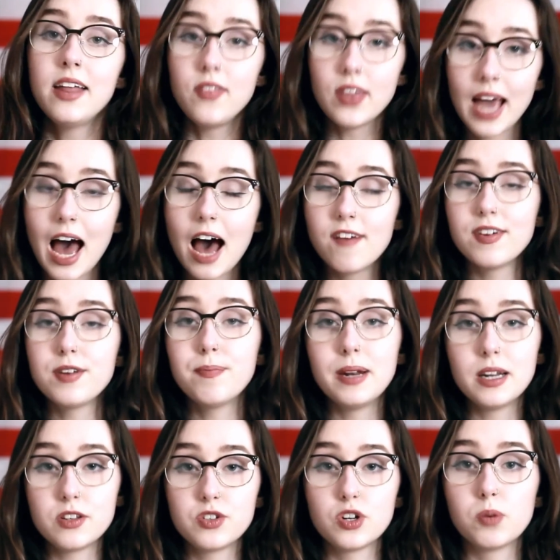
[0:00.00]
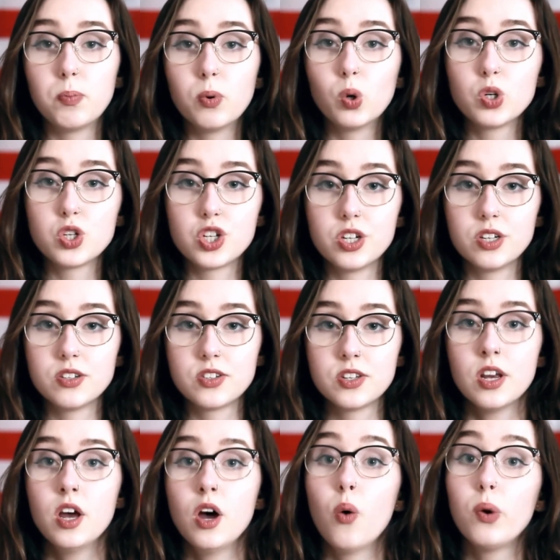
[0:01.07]
they have administered abortions
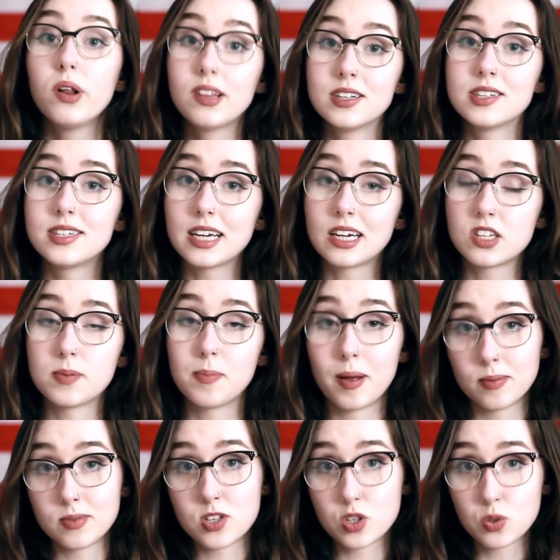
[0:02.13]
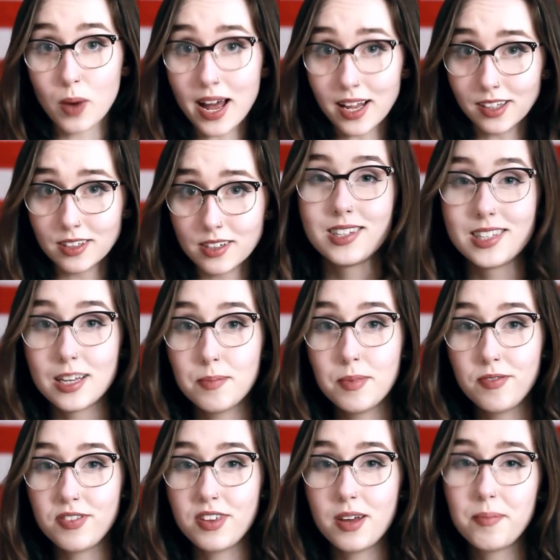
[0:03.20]
within 6 months as well. Some
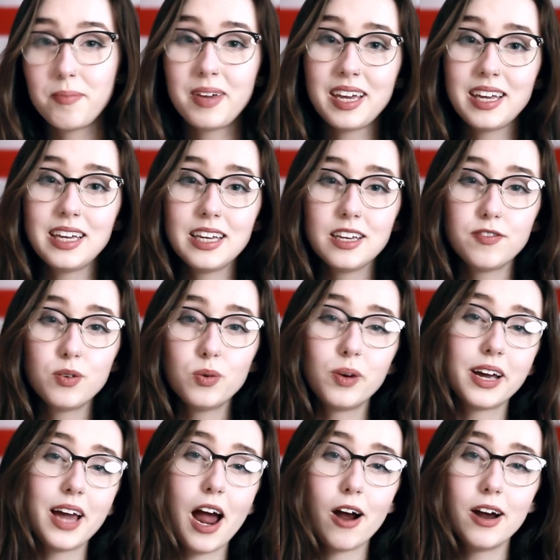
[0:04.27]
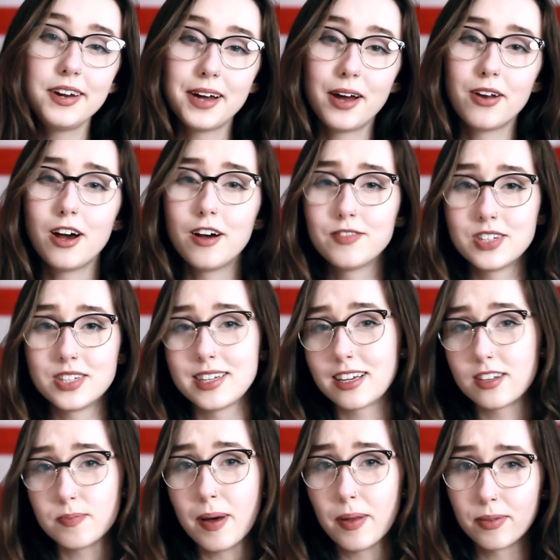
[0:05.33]
of them even were carried out after
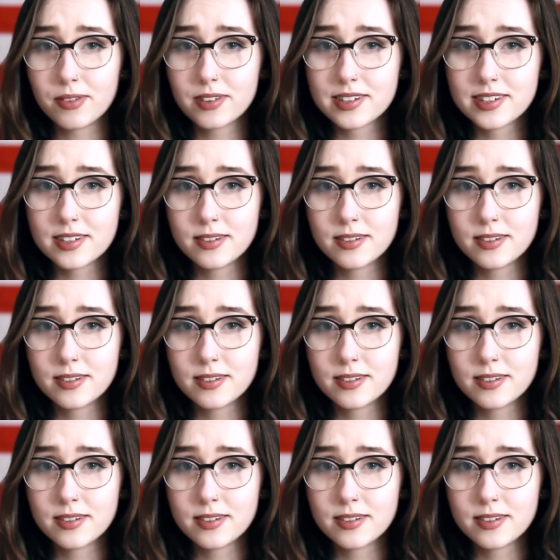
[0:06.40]
6 months.